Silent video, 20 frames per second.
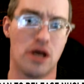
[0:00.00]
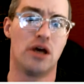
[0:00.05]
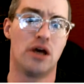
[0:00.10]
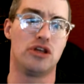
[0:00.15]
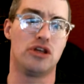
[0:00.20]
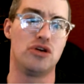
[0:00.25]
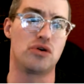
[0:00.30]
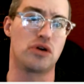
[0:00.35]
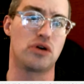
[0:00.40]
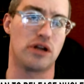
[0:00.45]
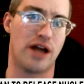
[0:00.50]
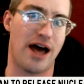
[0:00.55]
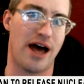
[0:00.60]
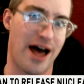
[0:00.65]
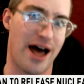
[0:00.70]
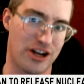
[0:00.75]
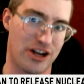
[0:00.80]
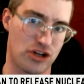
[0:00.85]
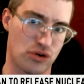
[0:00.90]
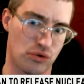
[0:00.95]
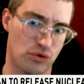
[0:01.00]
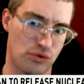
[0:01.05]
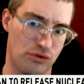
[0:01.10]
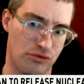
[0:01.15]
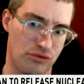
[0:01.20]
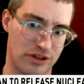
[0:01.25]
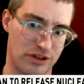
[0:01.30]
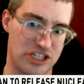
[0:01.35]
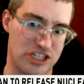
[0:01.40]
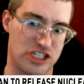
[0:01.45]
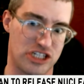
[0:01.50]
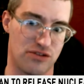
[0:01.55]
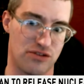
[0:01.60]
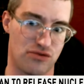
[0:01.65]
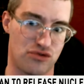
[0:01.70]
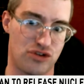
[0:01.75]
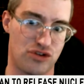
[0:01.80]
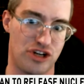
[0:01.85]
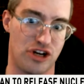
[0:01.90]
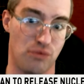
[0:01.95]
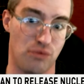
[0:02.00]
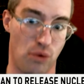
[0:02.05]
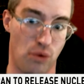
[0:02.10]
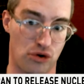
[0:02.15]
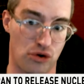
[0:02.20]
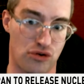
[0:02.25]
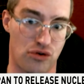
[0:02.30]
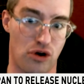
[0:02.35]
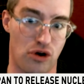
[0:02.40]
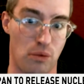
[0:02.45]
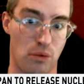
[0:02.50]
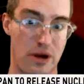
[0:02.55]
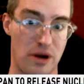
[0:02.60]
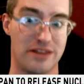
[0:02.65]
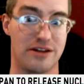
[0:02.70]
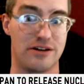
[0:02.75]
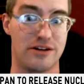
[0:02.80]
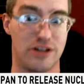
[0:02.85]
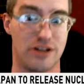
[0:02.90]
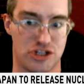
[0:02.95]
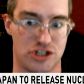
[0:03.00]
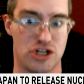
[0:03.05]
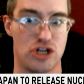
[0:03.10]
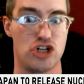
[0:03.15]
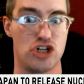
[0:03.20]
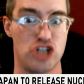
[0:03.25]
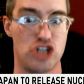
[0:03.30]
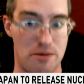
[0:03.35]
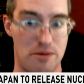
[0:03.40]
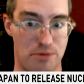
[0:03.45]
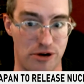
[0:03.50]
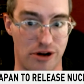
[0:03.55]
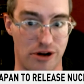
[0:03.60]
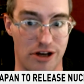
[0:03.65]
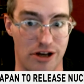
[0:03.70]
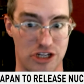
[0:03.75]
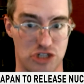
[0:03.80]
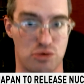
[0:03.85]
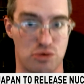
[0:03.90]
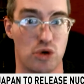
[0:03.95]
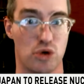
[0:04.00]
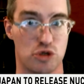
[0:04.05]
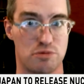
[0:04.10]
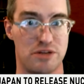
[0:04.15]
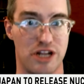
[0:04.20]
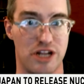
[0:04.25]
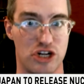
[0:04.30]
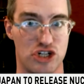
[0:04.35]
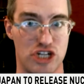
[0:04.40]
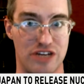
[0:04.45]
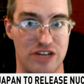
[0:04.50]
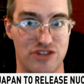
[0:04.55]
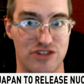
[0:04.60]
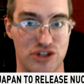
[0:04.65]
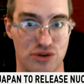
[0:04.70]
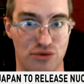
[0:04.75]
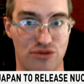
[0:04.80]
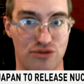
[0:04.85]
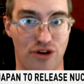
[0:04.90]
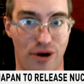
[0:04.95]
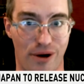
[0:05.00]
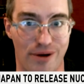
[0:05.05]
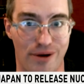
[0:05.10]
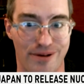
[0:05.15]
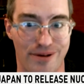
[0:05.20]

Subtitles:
you can handle the releases of treated water in a way that doesn't jeopardize what's been achieved so far.